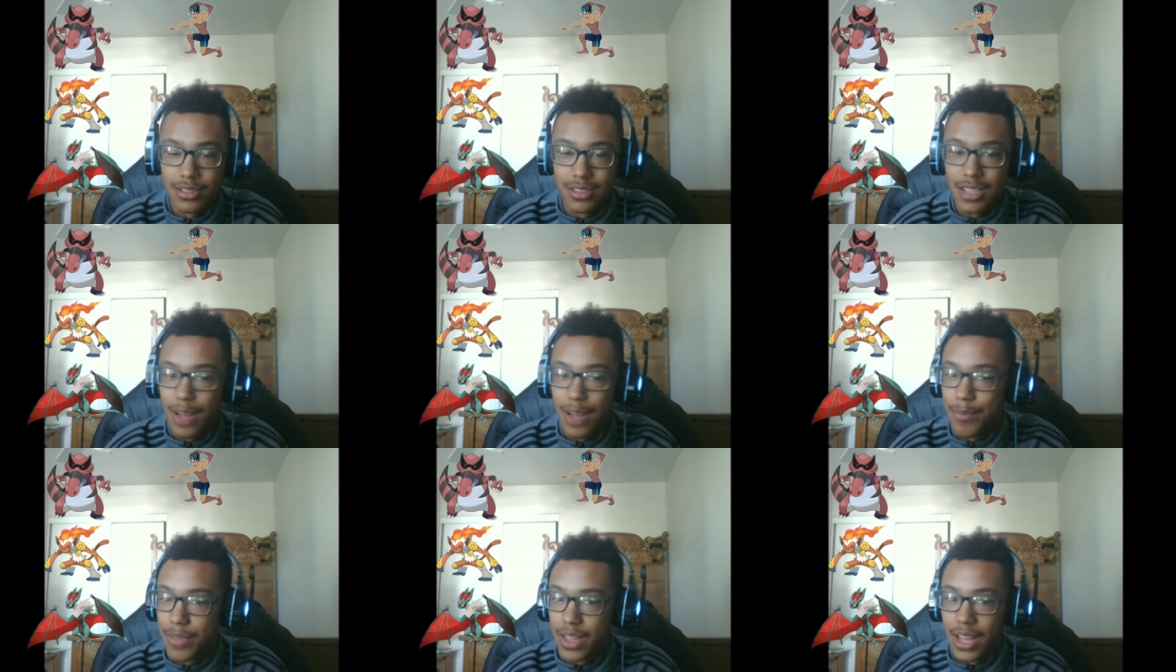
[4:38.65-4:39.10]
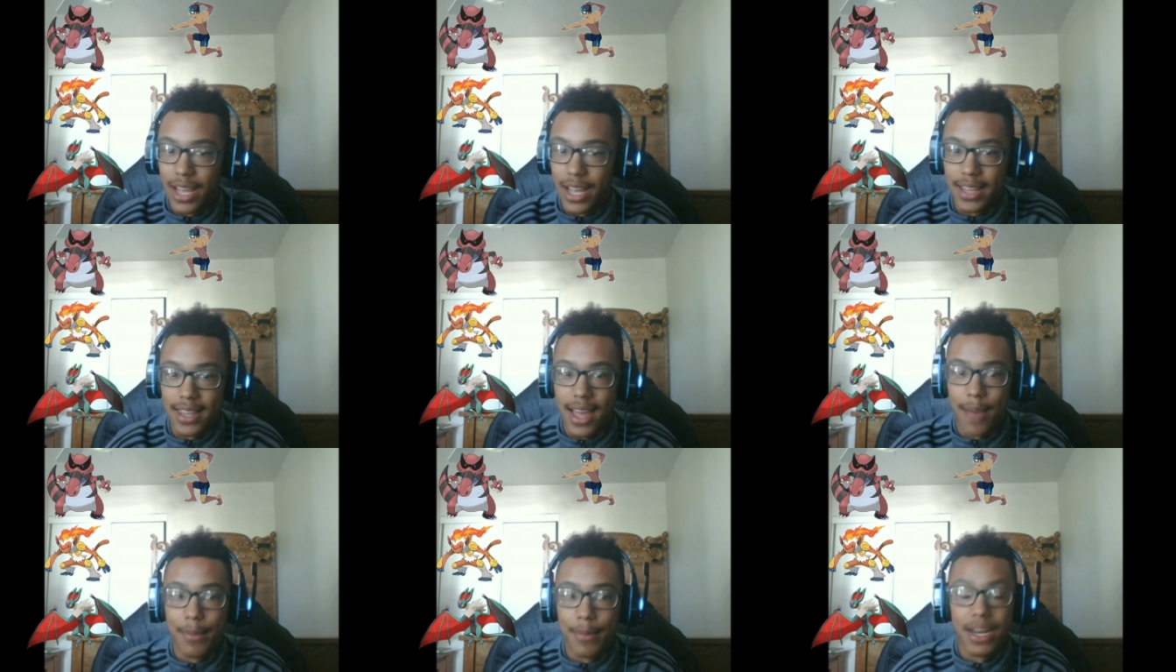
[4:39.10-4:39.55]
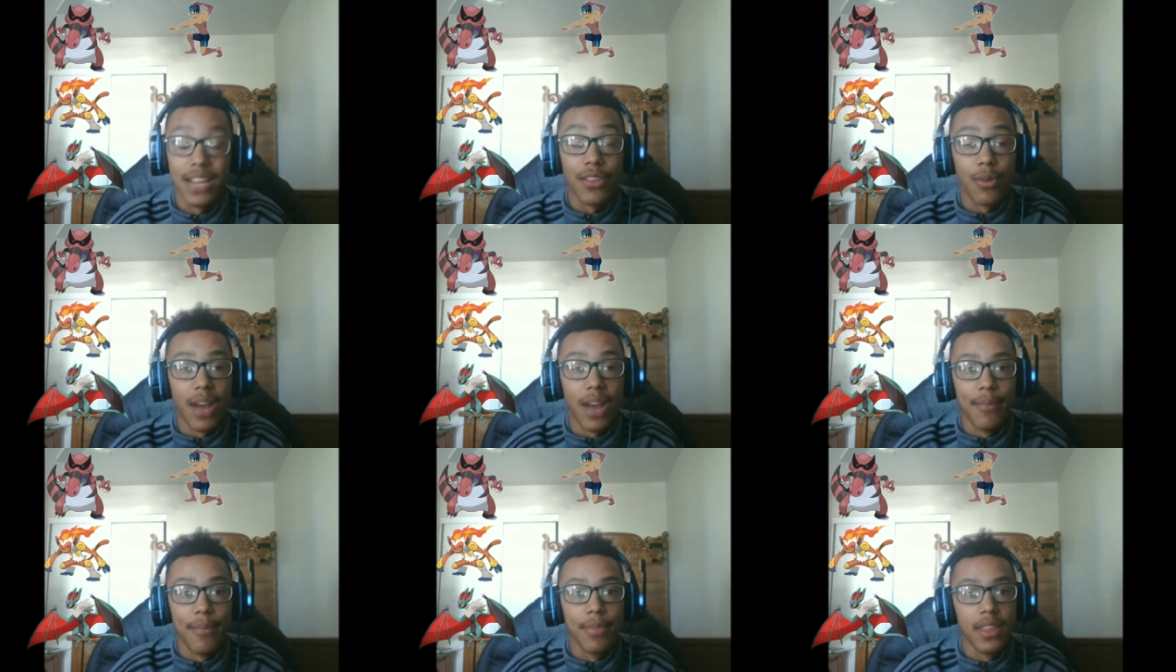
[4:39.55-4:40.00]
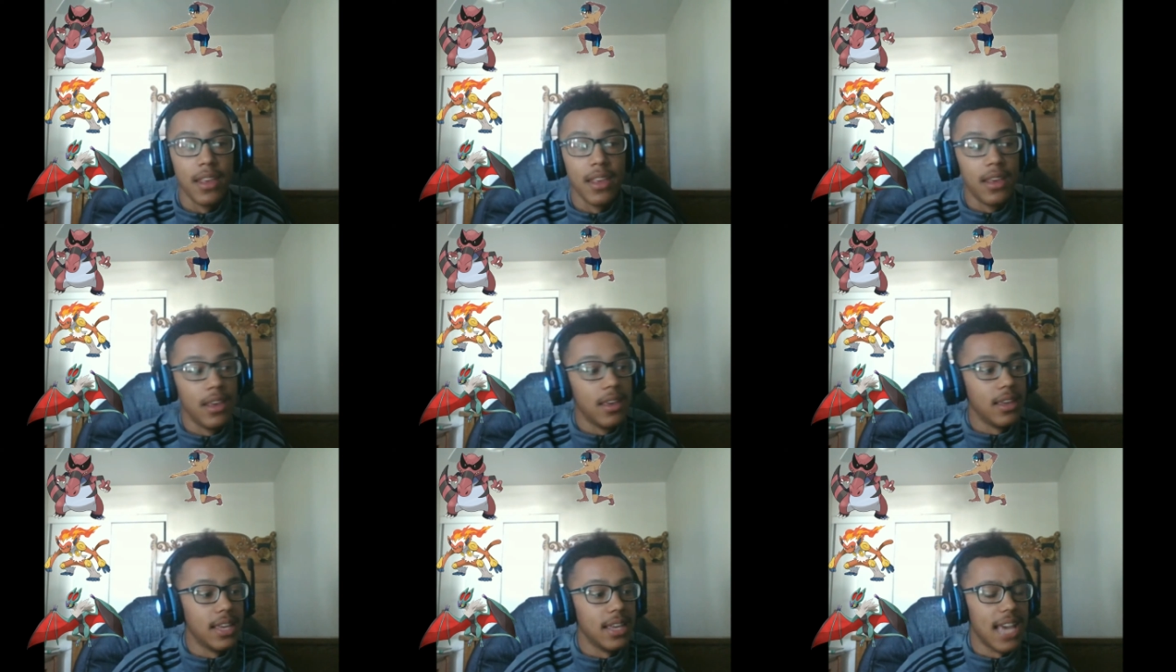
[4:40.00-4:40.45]
something like that. But either way,
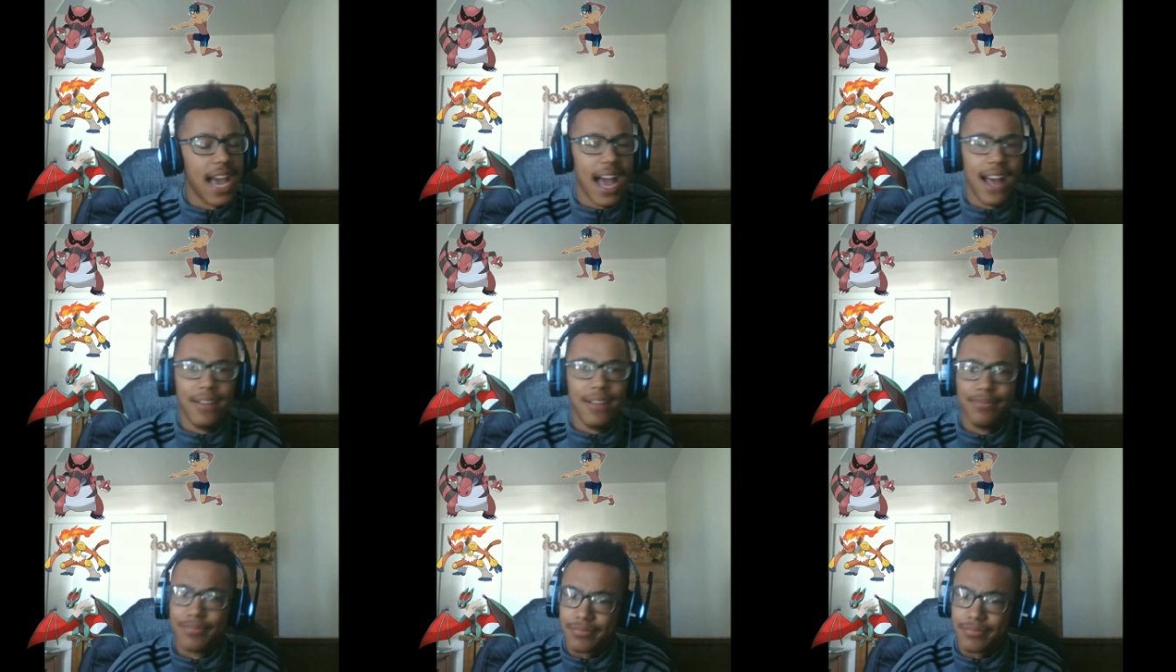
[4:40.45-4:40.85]
yeah.